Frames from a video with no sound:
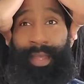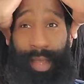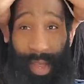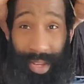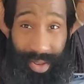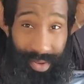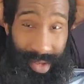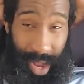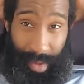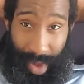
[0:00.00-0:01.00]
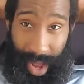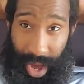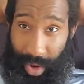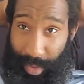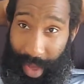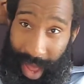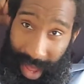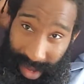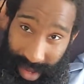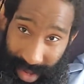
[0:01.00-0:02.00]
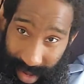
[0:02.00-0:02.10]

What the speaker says: Now I do tie my hair back